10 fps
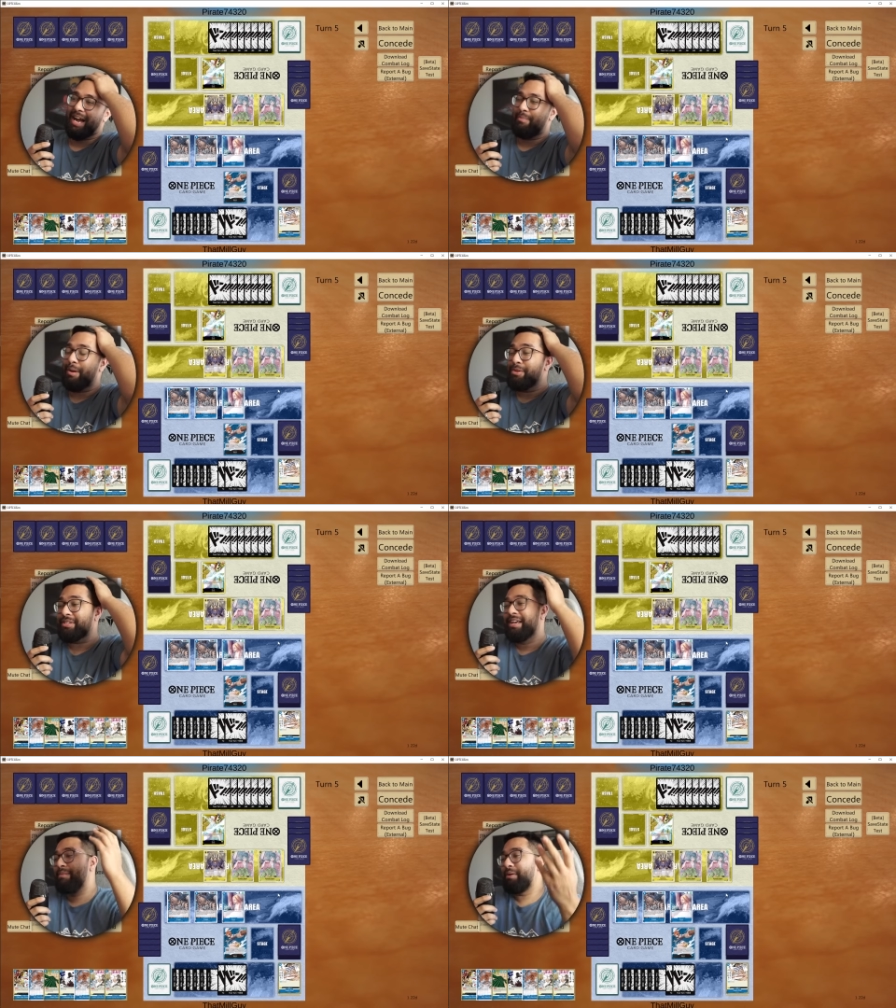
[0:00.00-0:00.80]
I'm
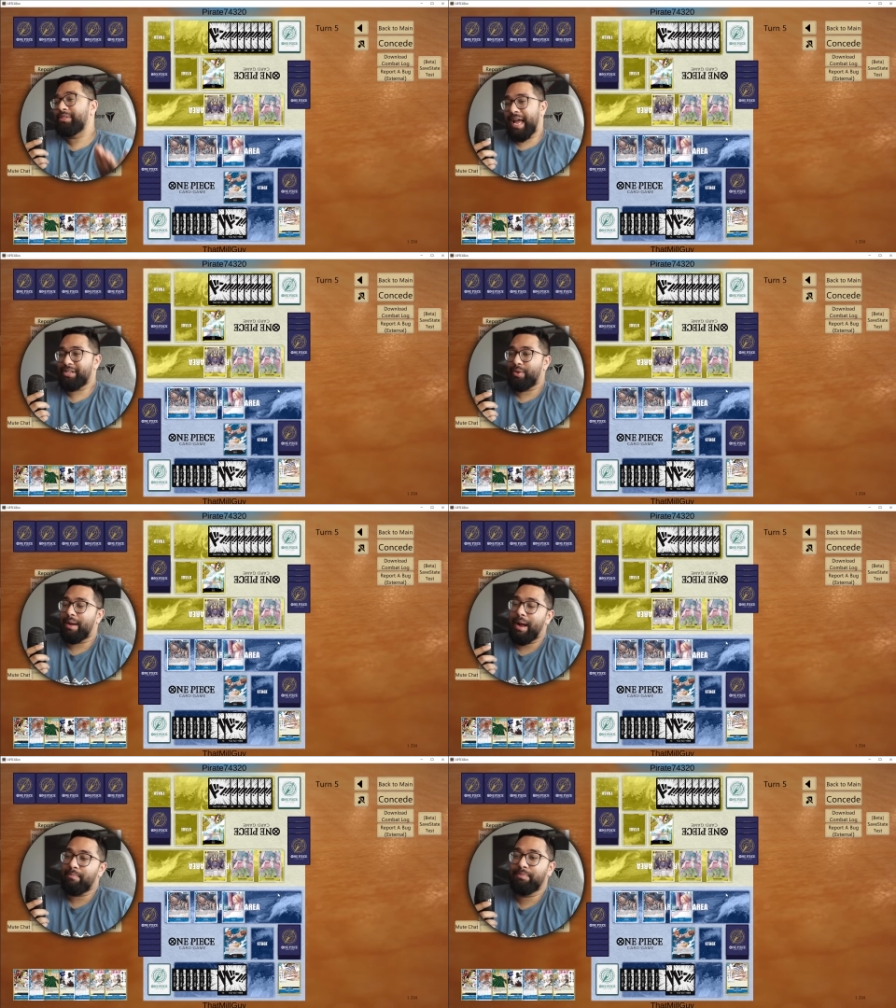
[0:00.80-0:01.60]
almost almost at
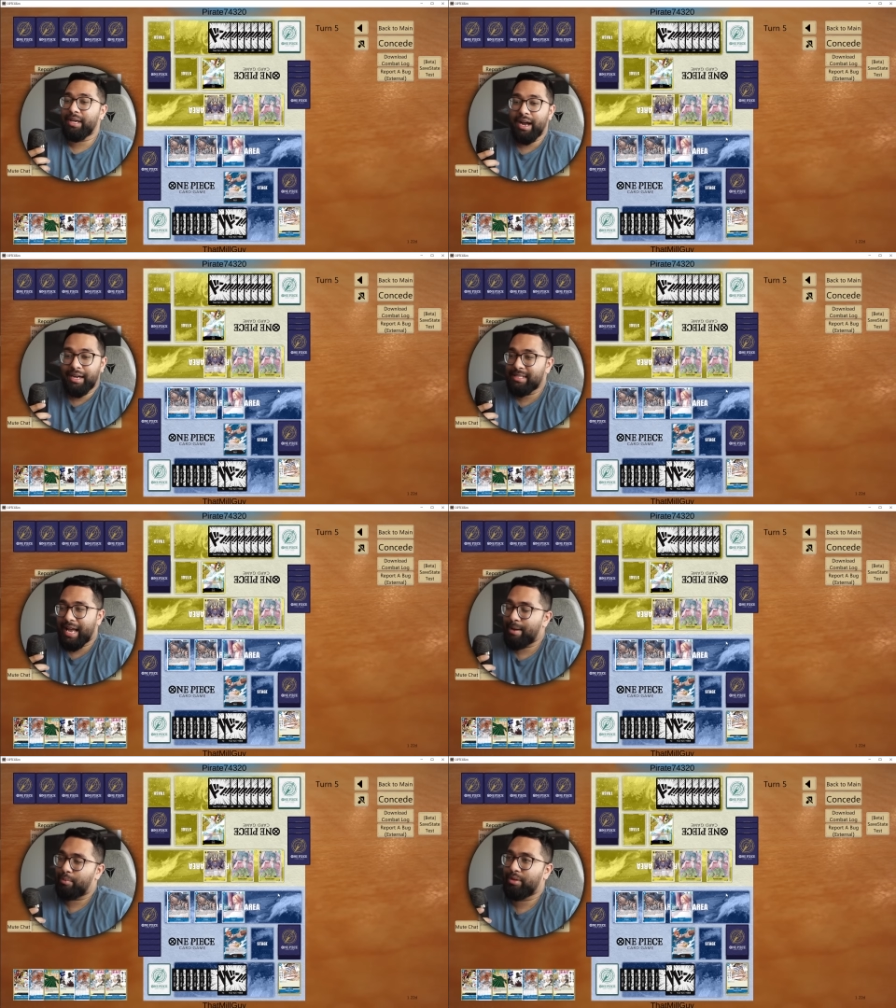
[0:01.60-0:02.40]
I'm I'm gonna
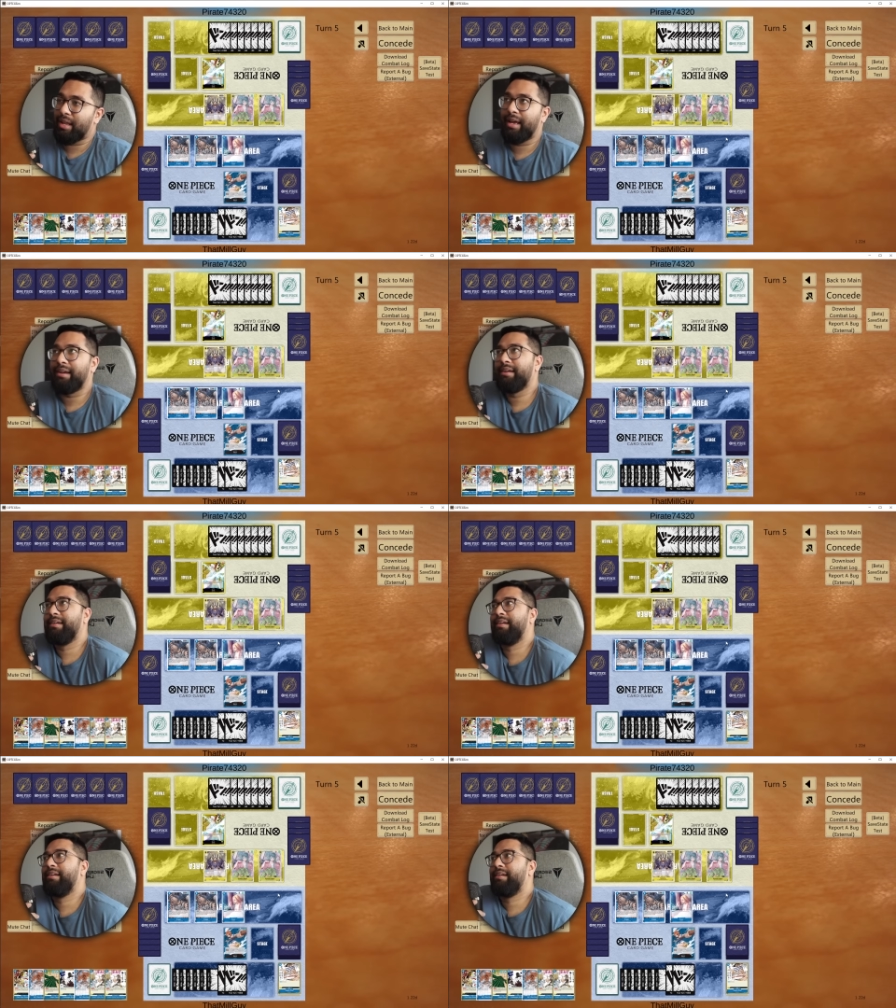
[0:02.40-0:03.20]
untap with like
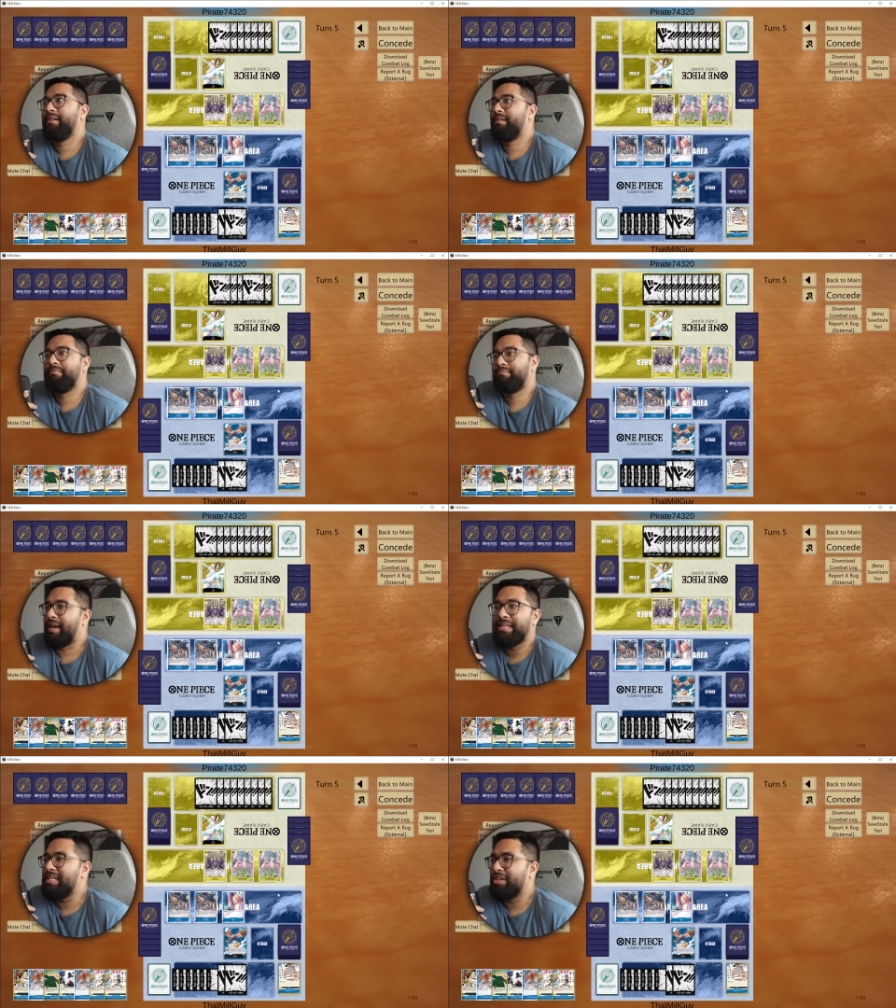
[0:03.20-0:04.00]

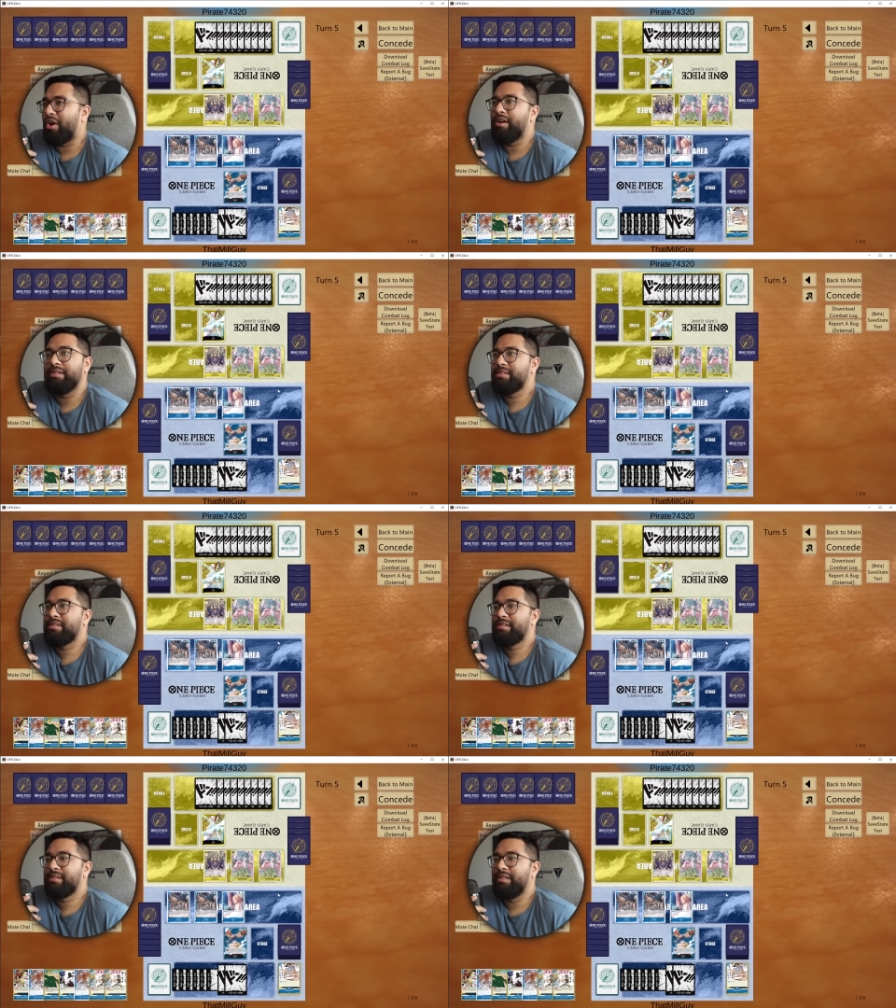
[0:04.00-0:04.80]
18
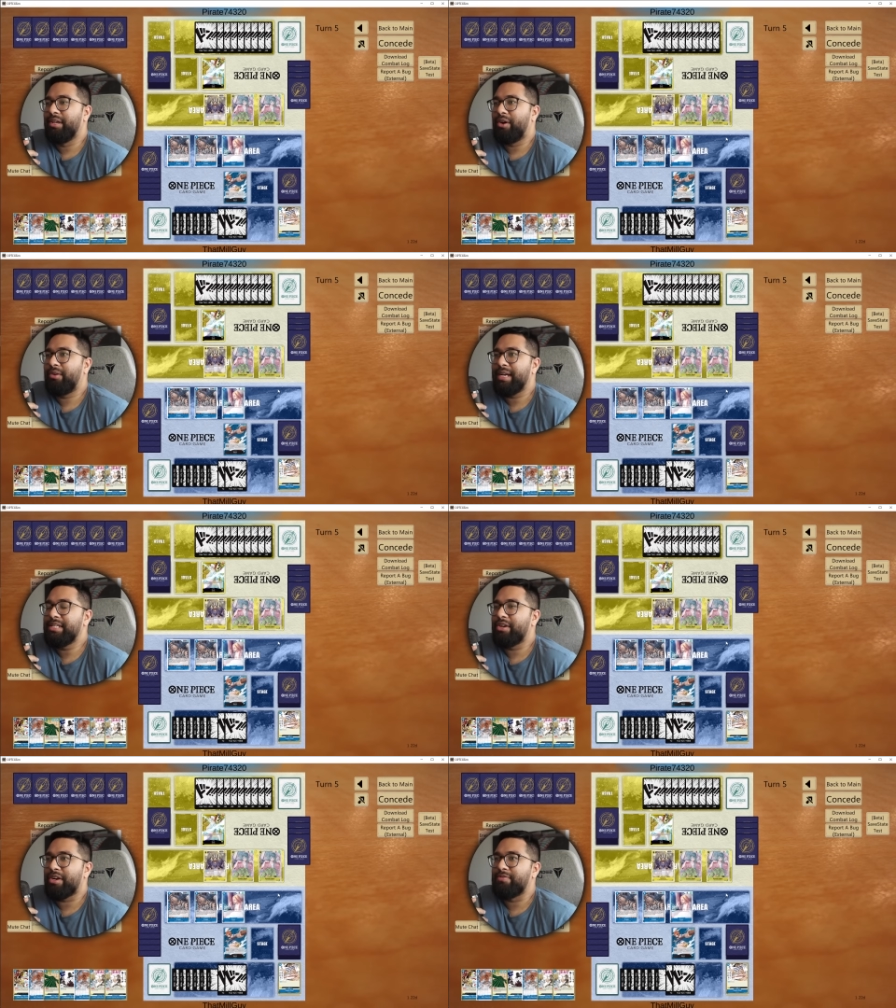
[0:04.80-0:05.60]
cards, you know,
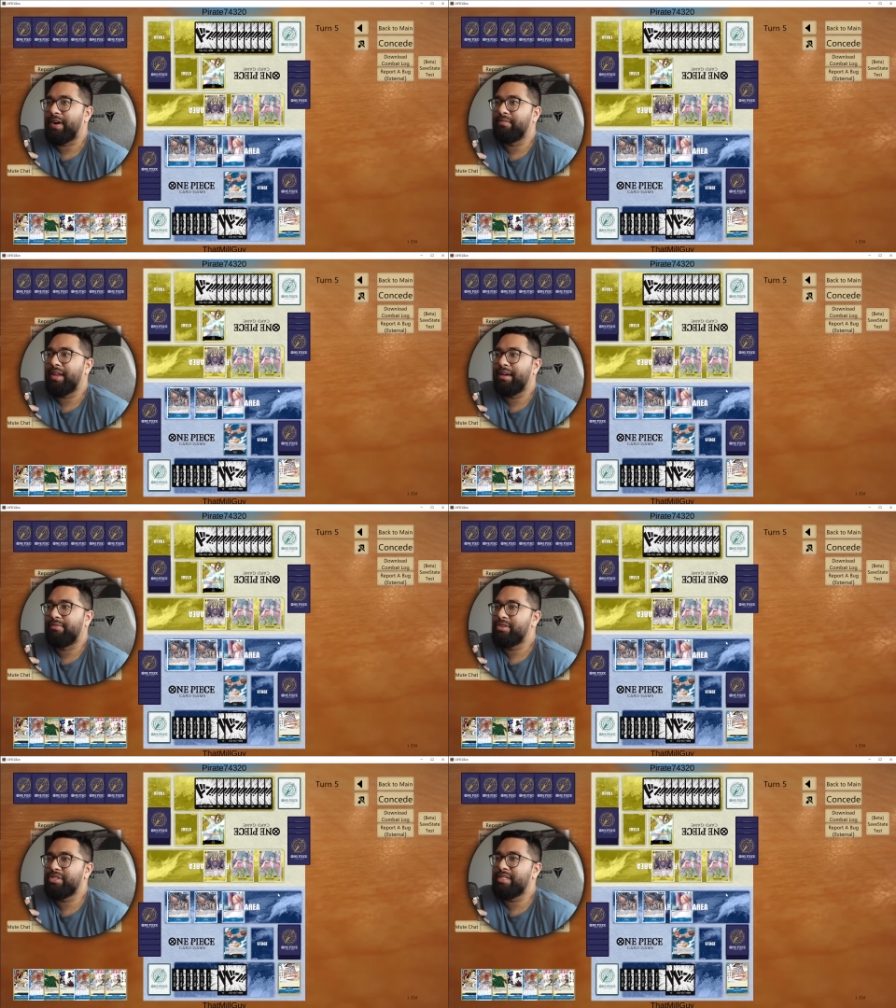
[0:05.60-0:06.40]
18 cards, five
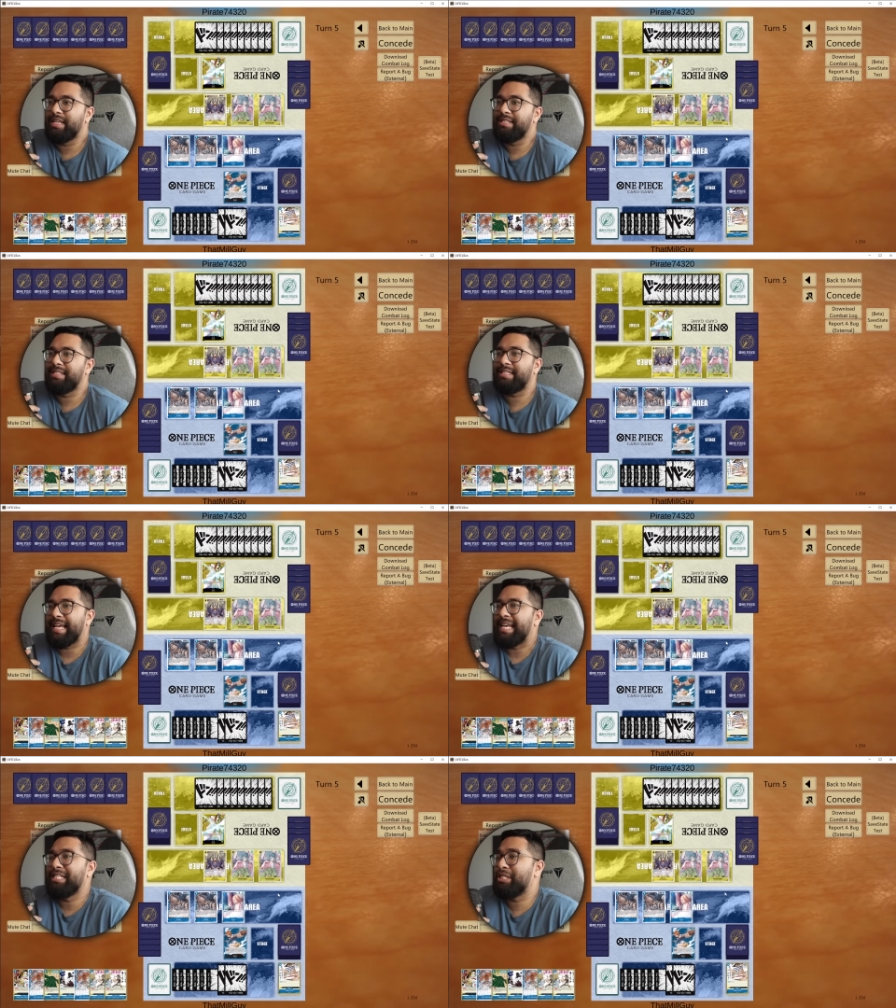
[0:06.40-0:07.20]
life, which is an
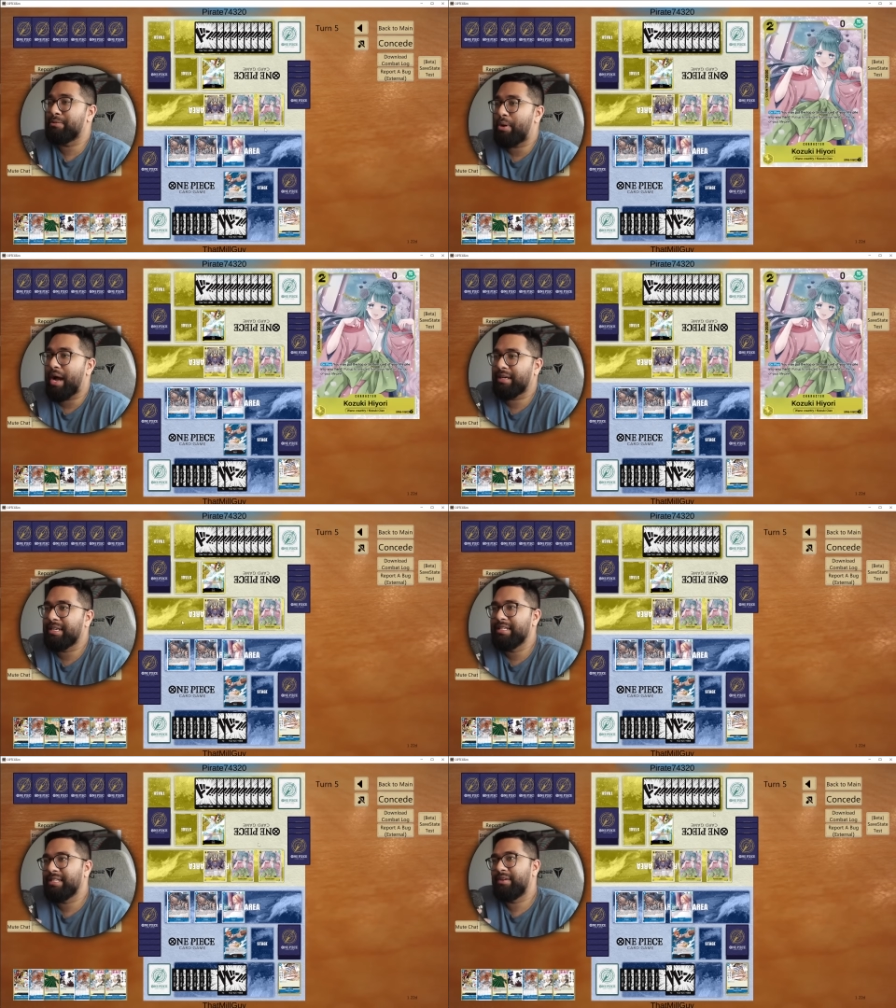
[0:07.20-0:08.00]
insane spot
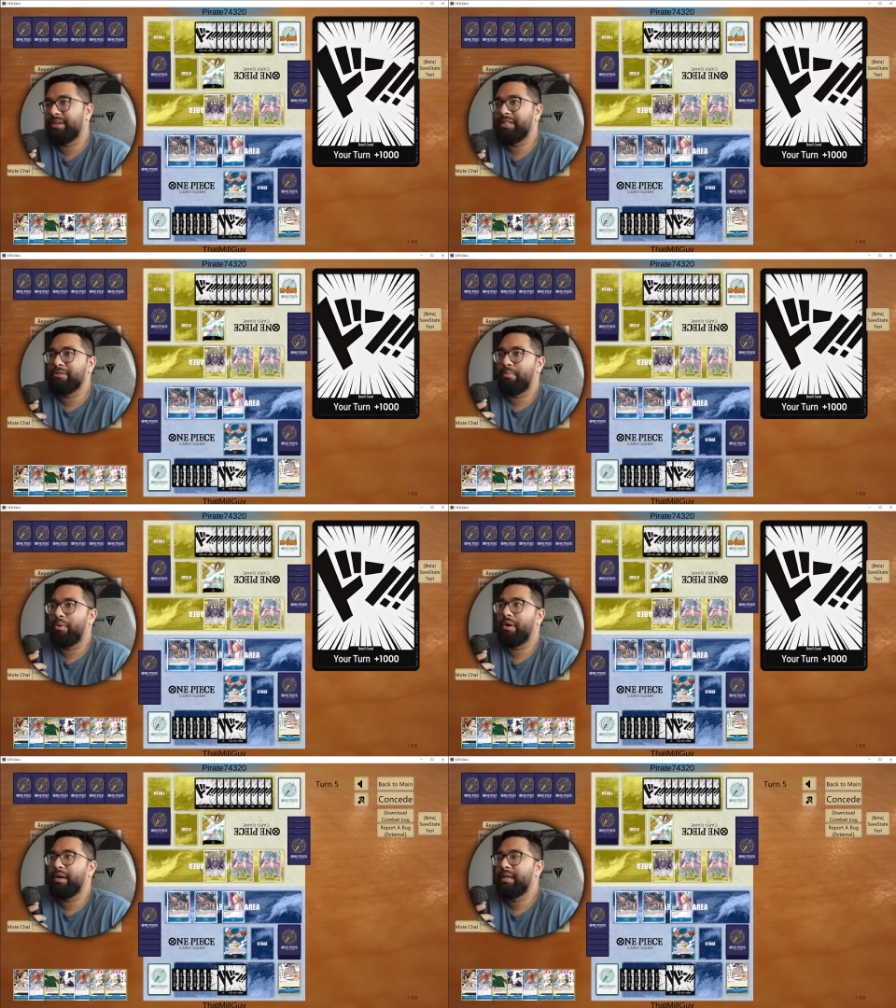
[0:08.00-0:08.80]
considering this
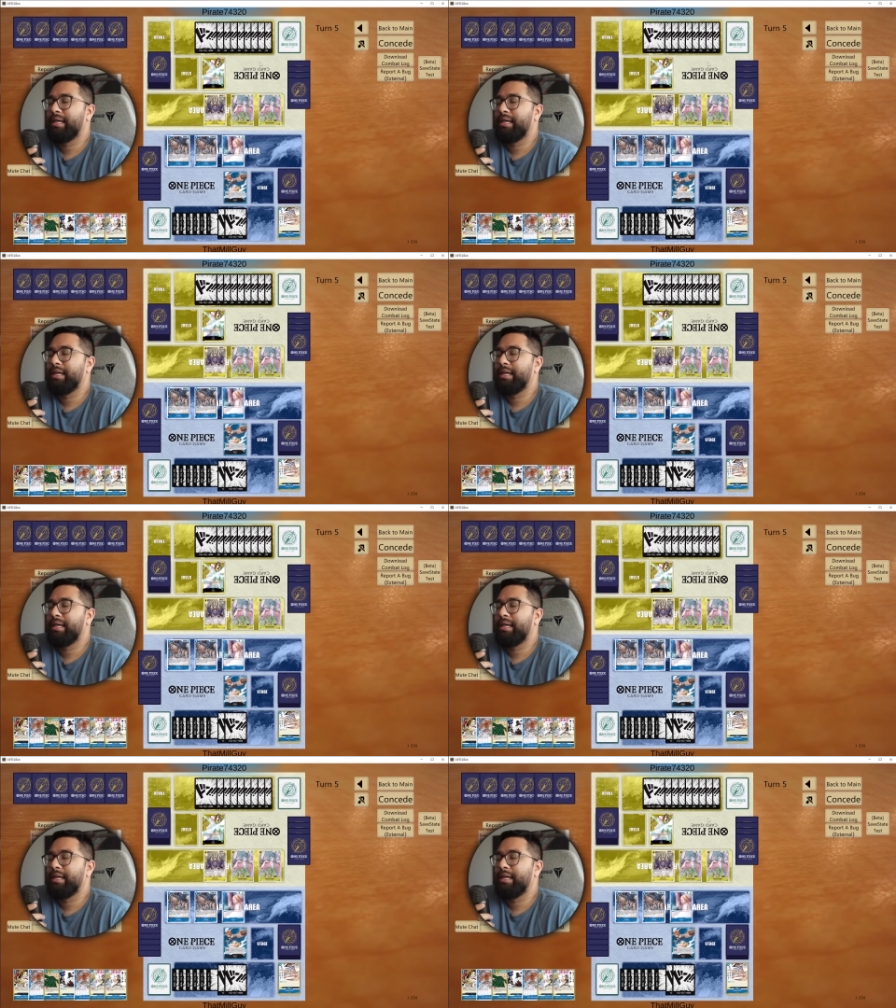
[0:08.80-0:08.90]
board.